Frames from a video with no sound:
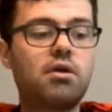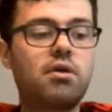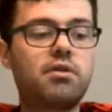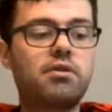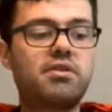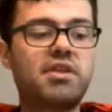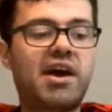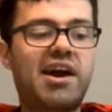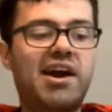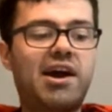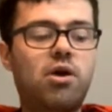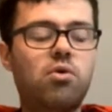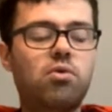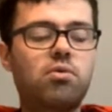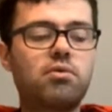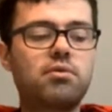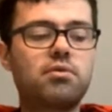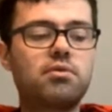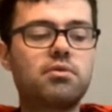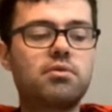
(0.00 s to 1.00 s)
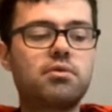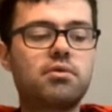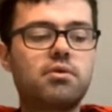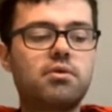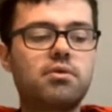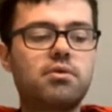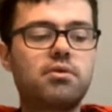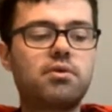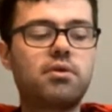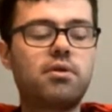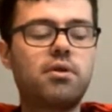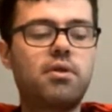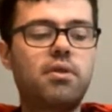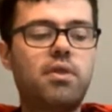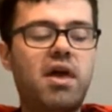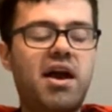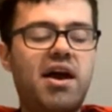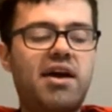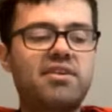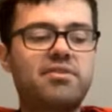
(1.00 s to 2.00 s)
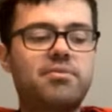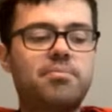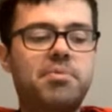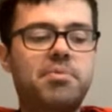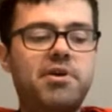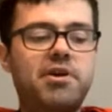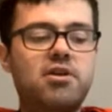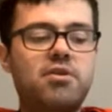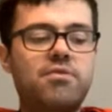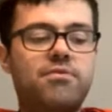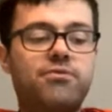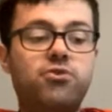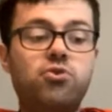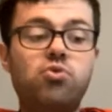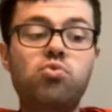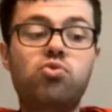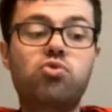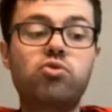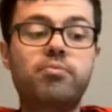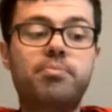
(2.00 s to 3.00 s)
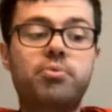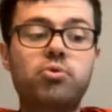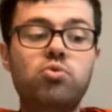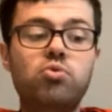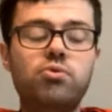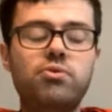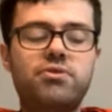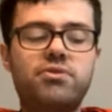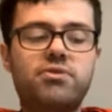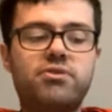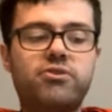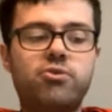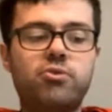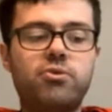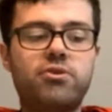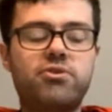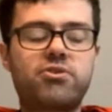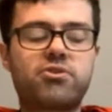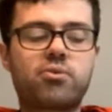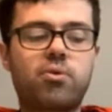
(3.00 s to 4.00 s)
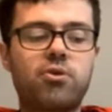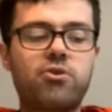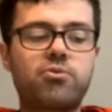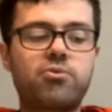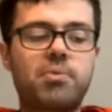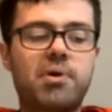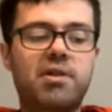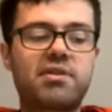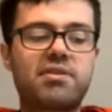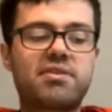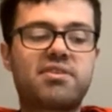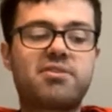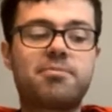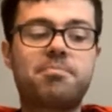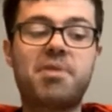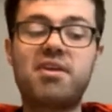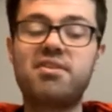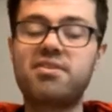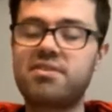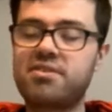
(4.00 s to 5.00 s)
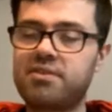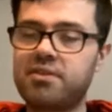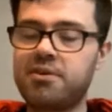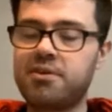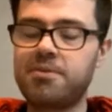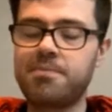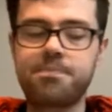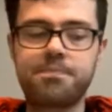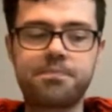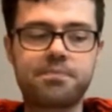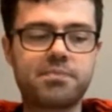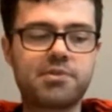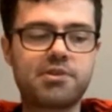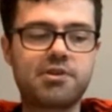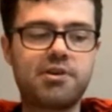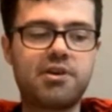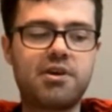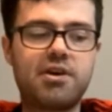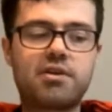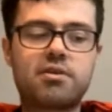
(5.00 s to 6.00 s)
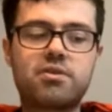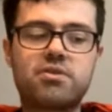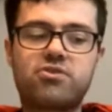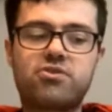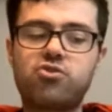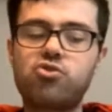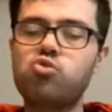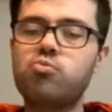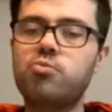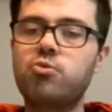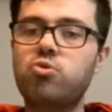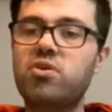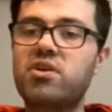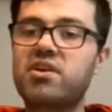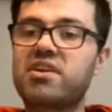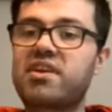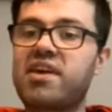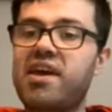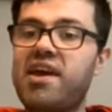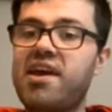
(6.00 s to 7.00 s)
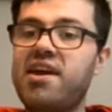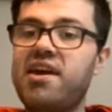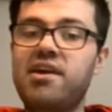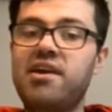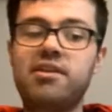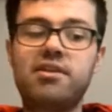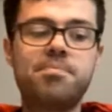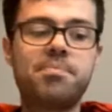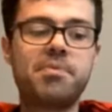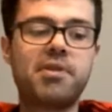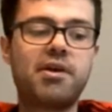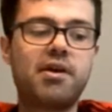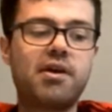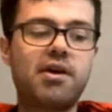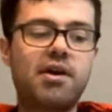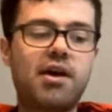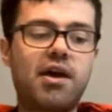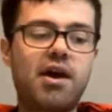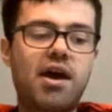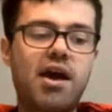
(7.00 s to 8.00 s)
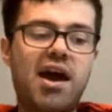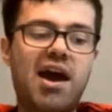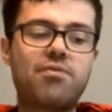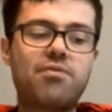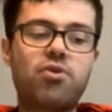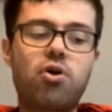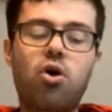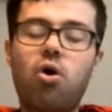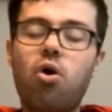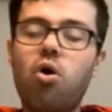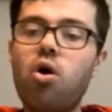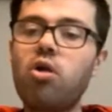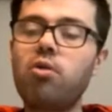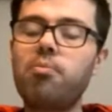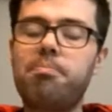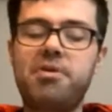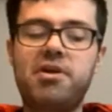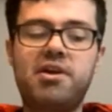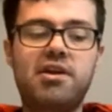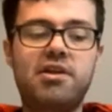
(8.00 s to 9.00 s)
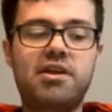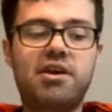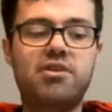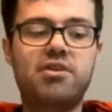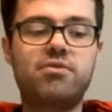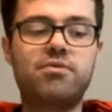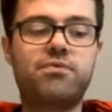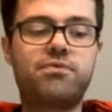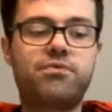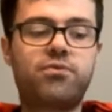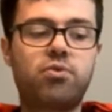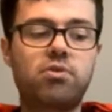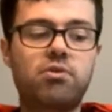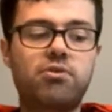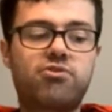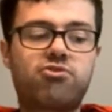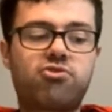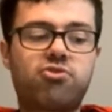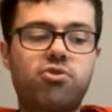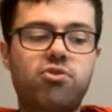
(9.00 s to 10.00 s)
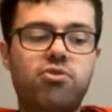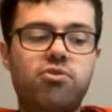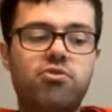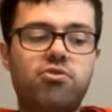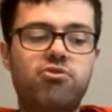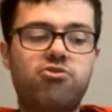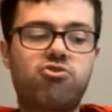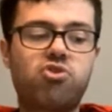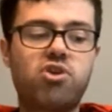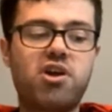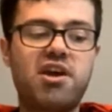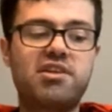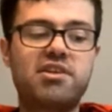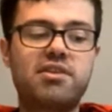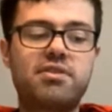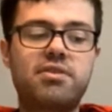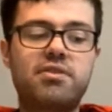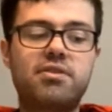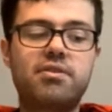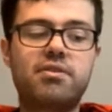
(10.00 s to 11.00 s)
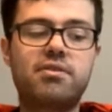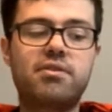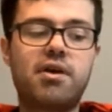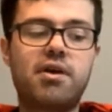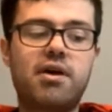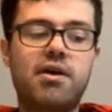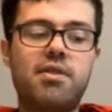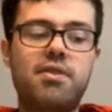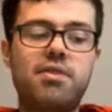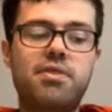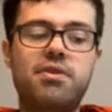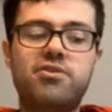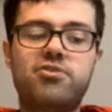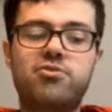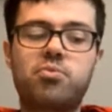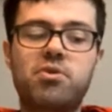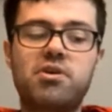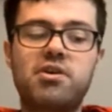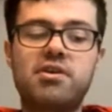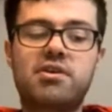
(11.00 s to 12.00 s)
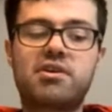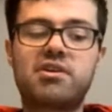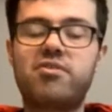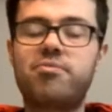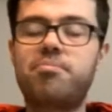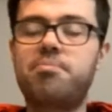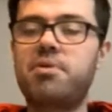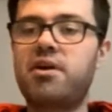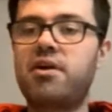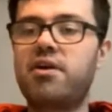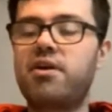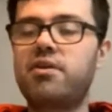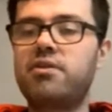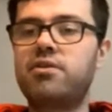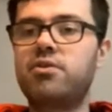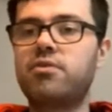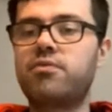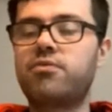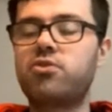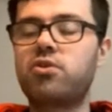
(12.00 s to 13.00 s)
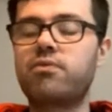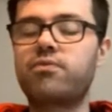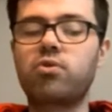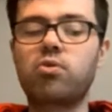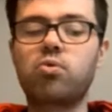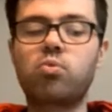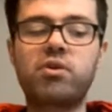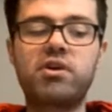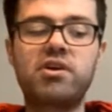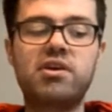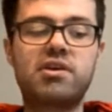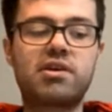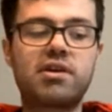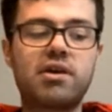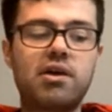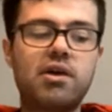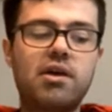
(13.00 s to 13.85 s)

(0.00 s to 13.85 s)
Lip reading: Now, there has been a few good boosts to the squad as well. Spencer, Kasulu and Kane have all been in full training this week, for the full week,